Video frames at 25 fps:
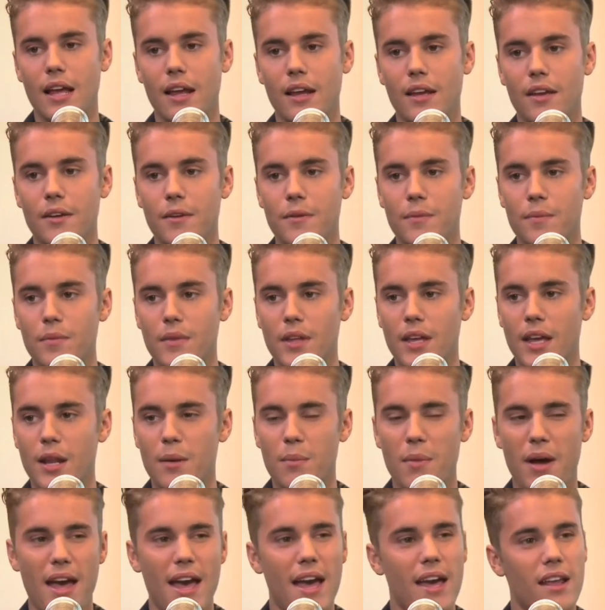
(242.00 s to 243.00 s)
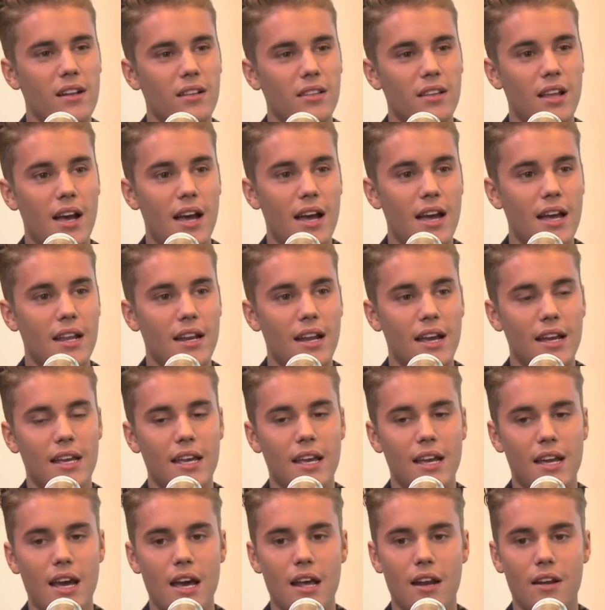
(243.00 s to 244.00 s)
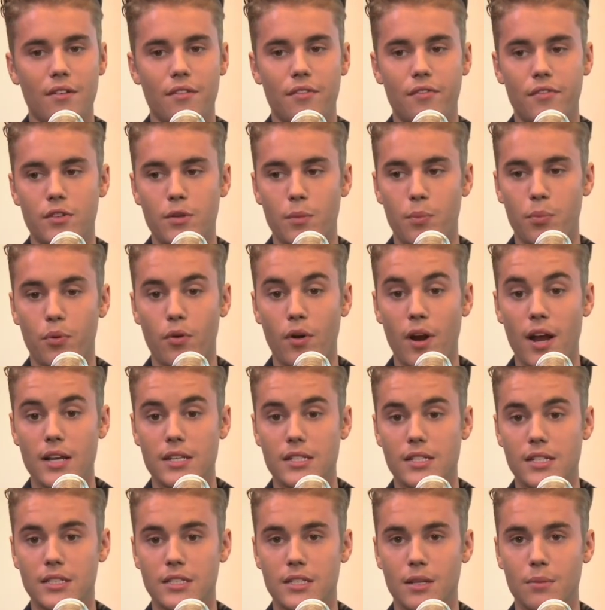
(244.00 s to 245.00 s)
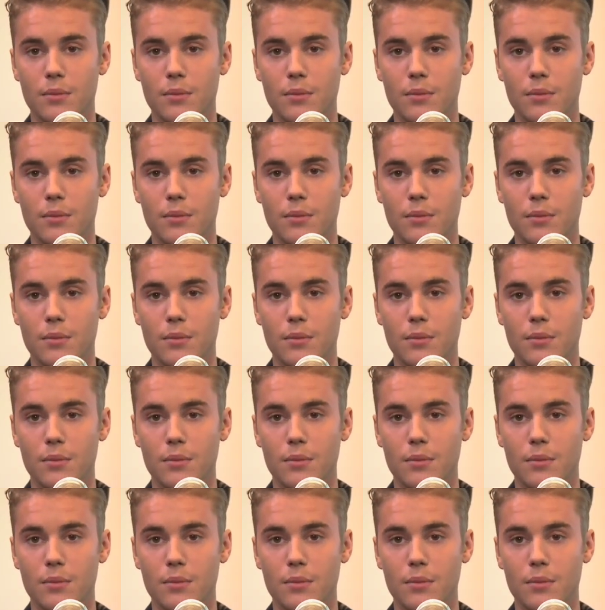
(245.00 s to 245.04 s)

Selena conceded that Justin exposed